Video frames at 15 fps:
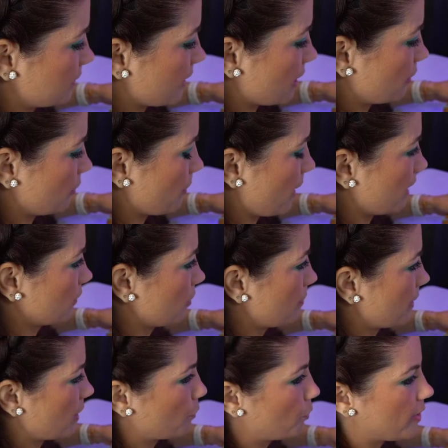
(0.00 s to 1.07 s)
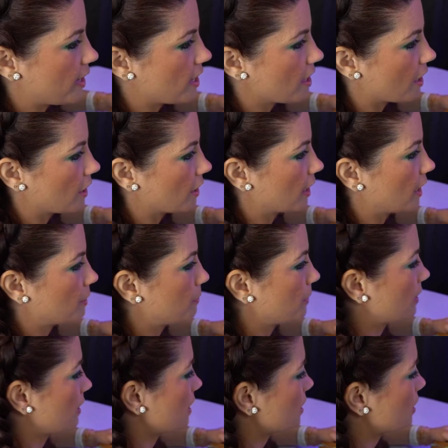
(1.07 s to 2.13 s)
out of the way a little bit. We are going to
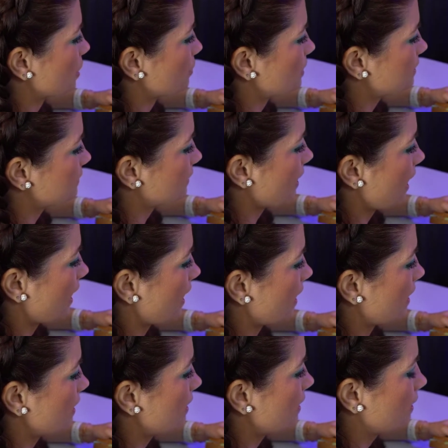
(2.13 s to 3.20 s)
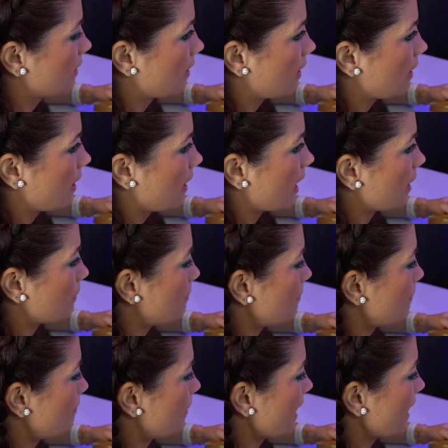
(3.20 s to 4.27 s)
put Yoda's head
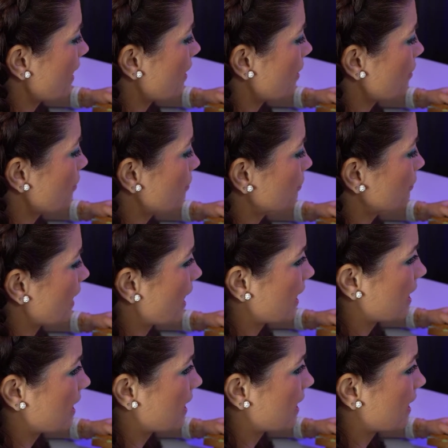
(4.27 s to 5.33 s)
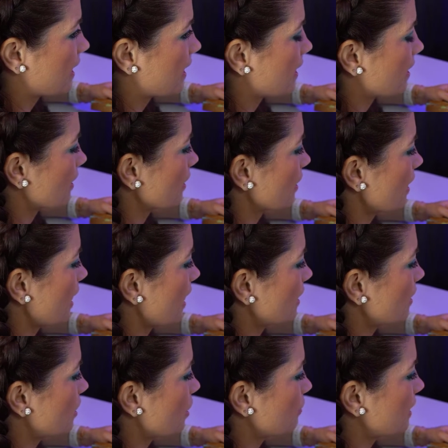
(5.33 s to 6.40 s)
about right here. And
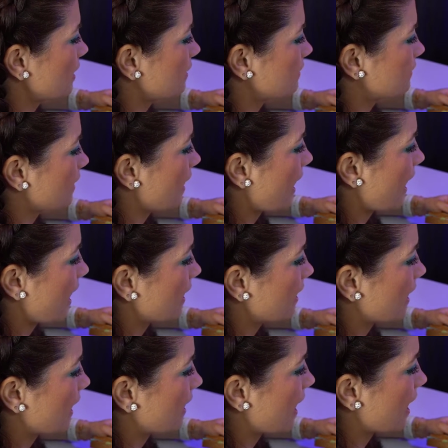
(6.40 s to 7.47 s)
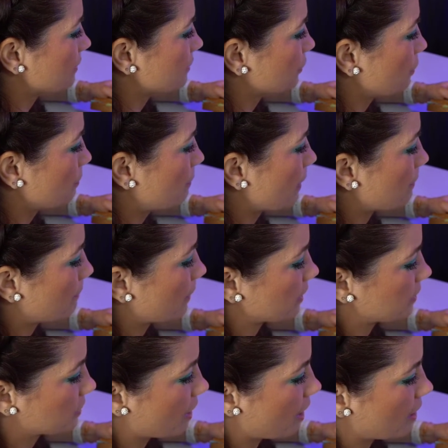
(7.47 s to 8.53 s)
Yoda's head kind of has a little bump
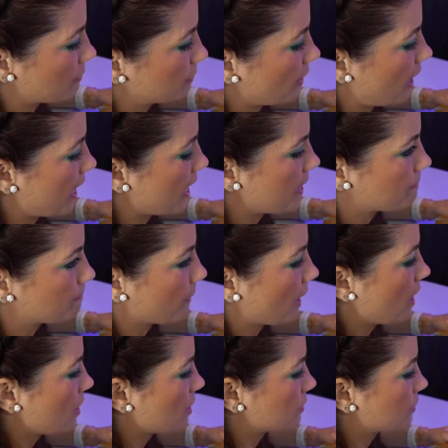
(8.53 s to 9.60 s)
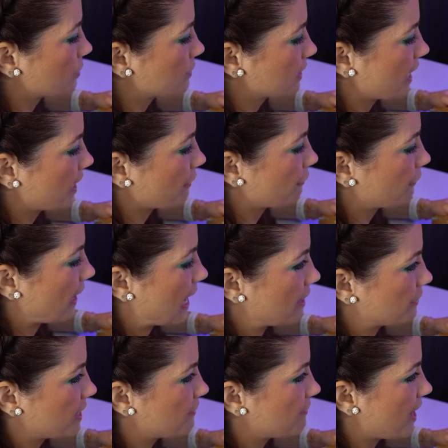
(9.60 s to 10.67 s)
on top, right? So it's like a
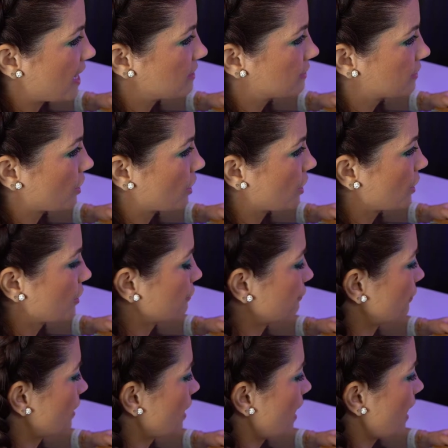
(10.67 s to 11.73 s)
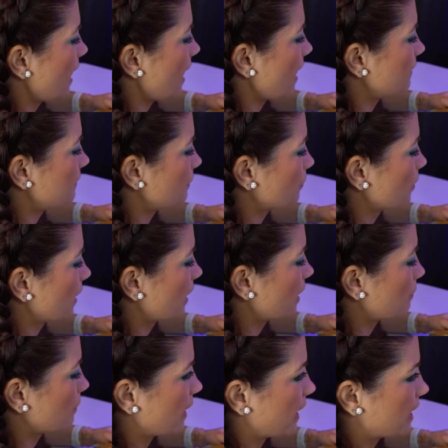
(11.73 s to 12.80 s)
frowny face curve. And then we're going to
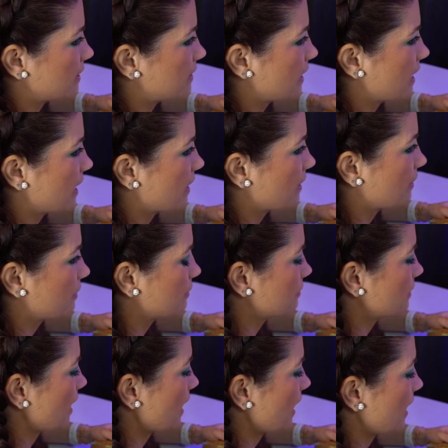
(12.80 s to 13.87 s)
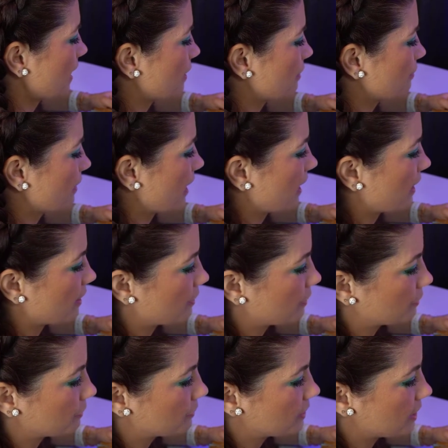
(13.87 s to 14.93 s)
bring it down and
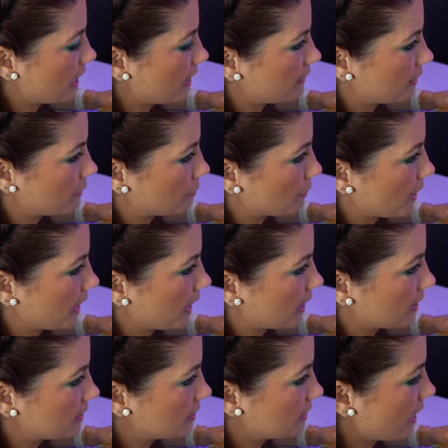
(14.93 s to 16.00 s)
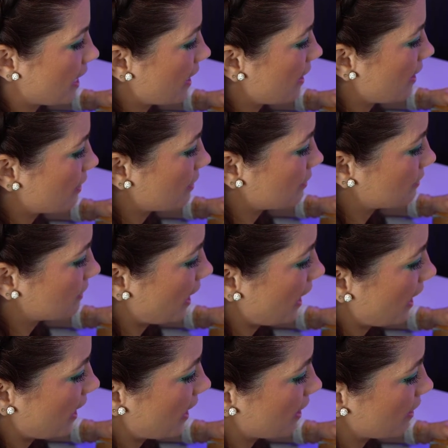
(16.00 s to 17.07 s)
around, and then bring it down
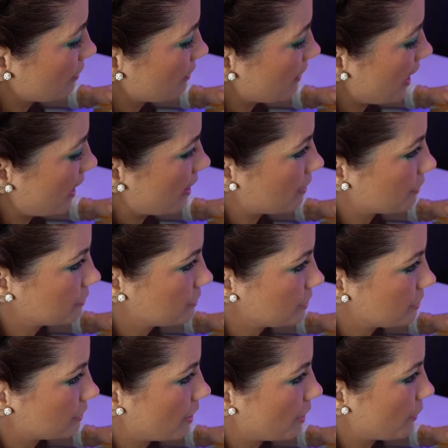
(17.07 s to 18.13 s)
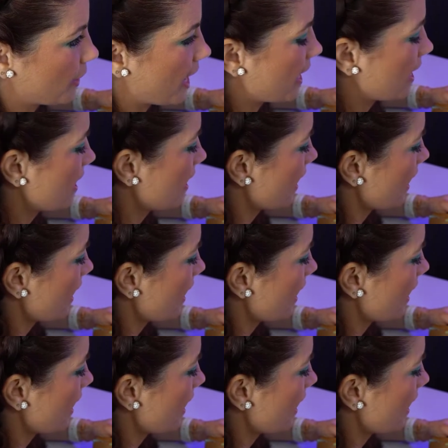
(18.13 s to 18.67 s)
and around, okay?